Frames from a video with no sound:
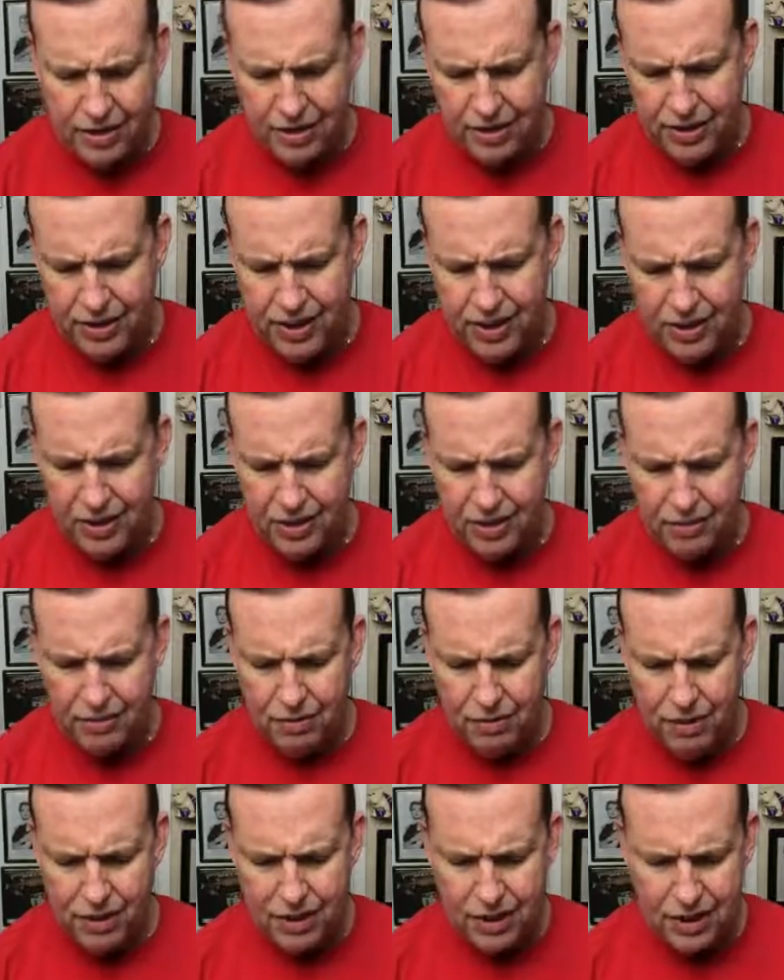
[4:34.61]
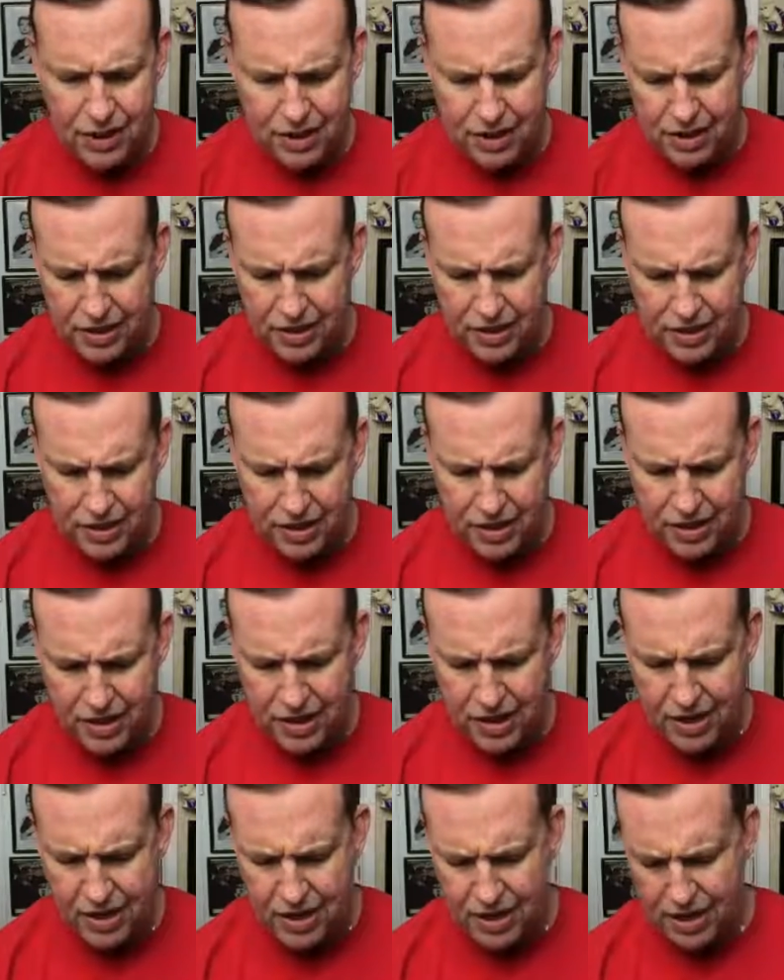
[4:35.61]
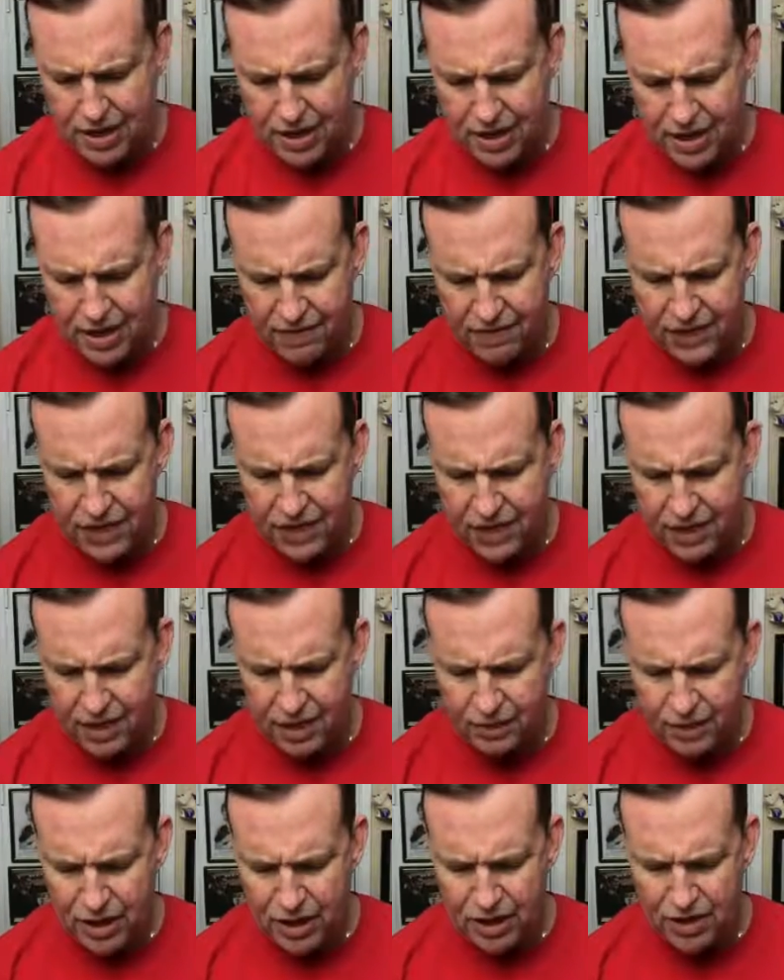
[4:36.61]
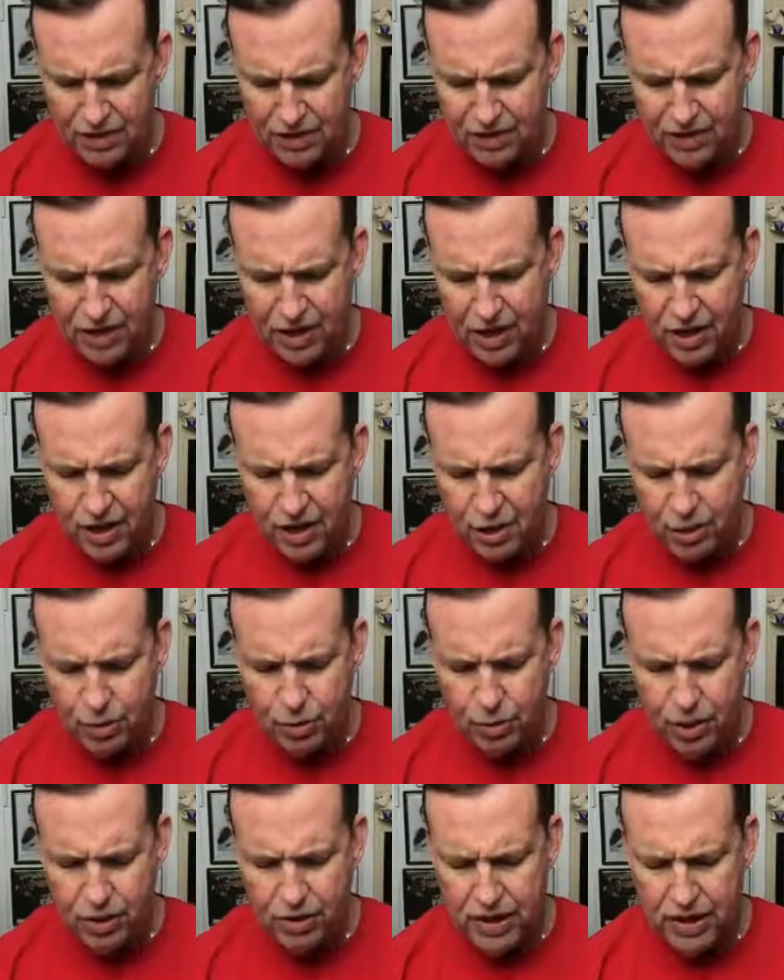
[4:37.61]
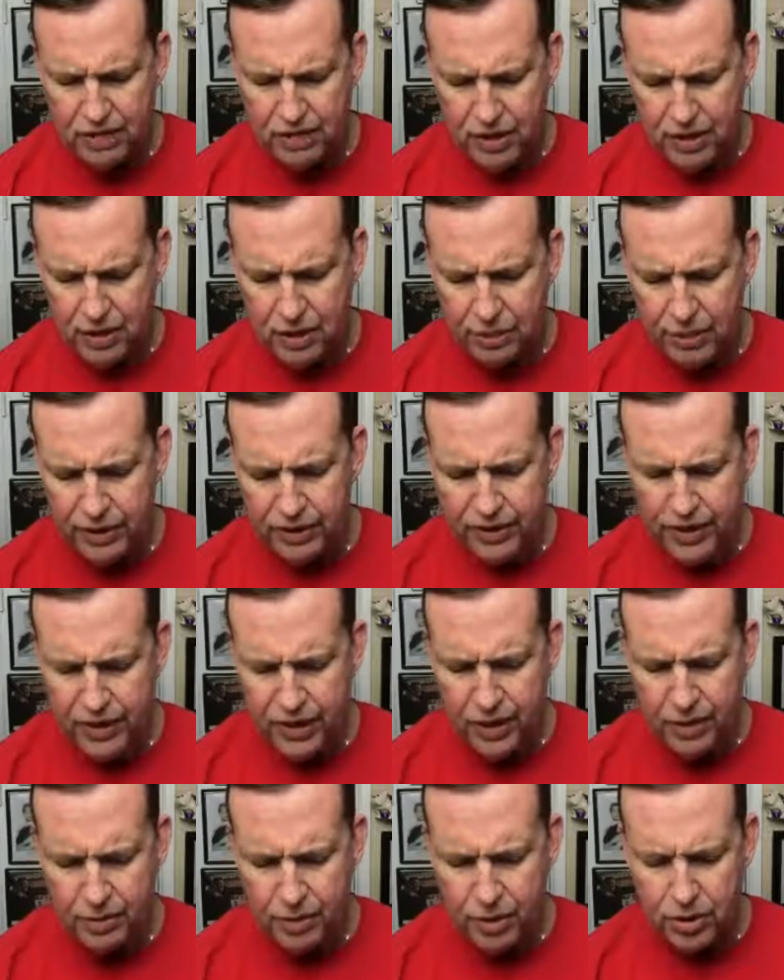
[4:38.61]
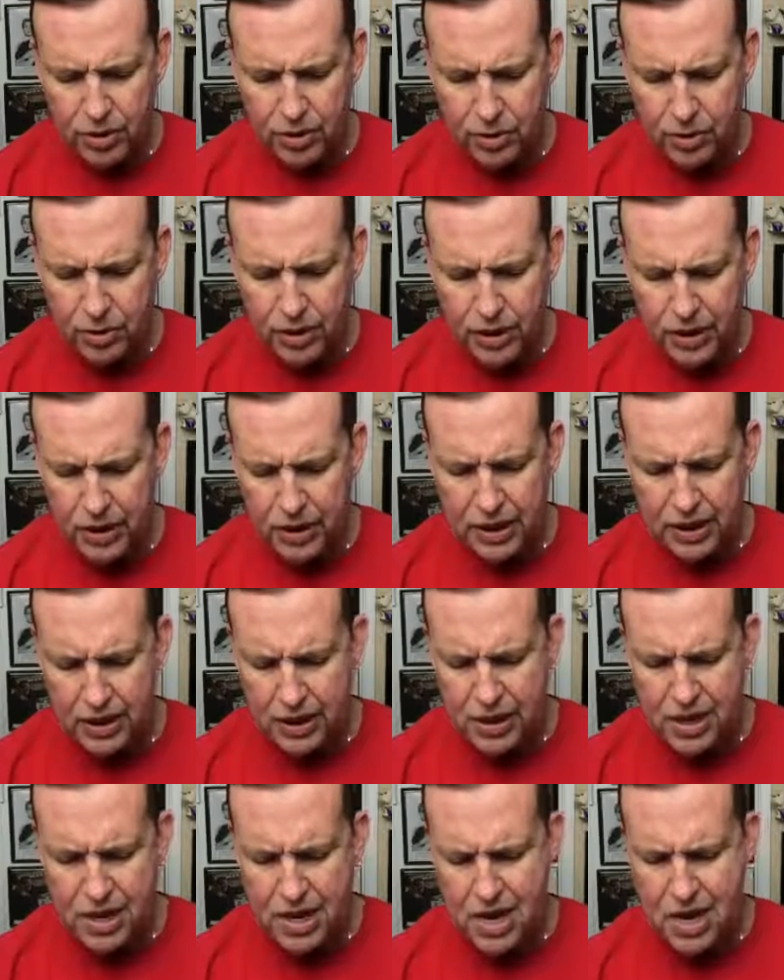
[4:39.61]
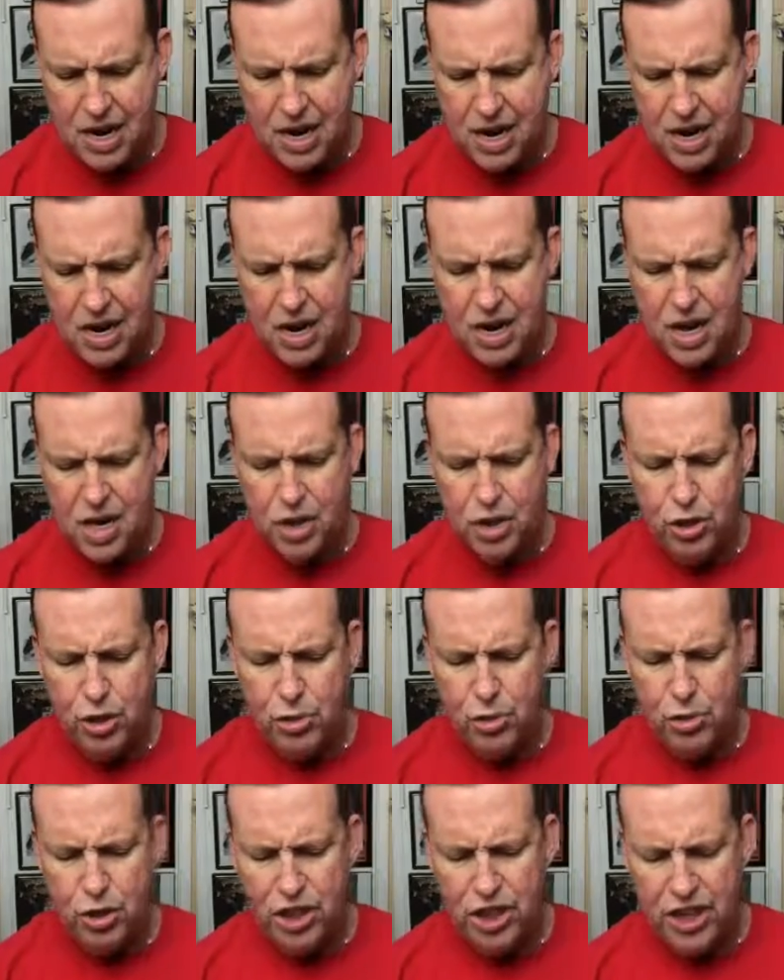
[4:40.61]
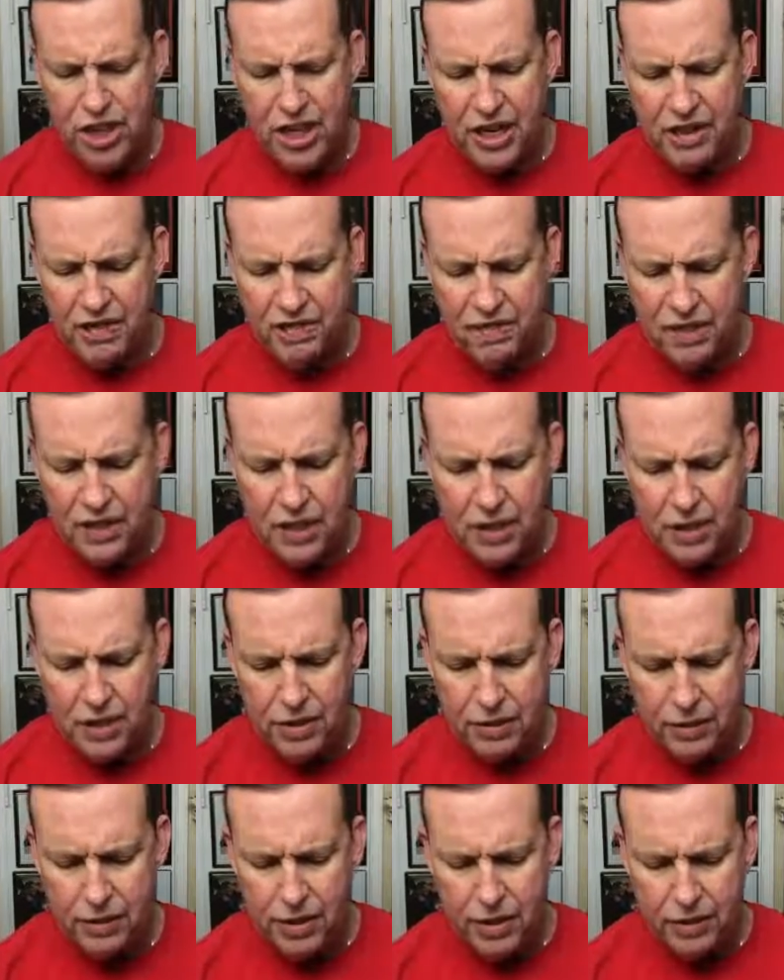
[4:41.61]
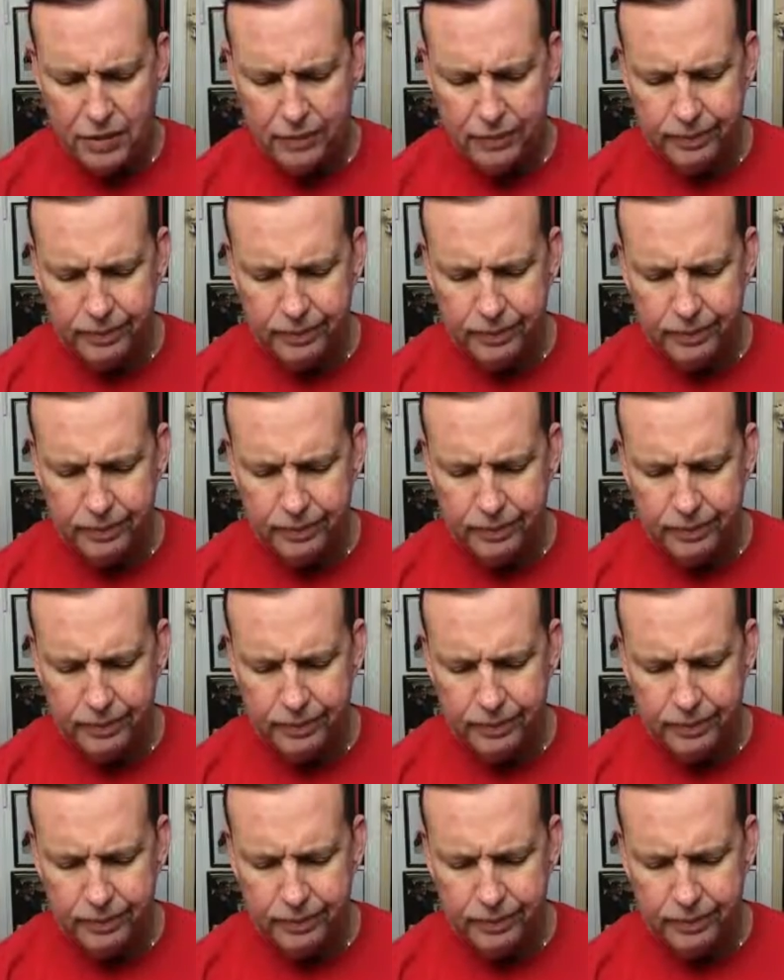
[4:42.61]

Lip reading: It's nice to have time off where you have a little bit of time to do shave videos.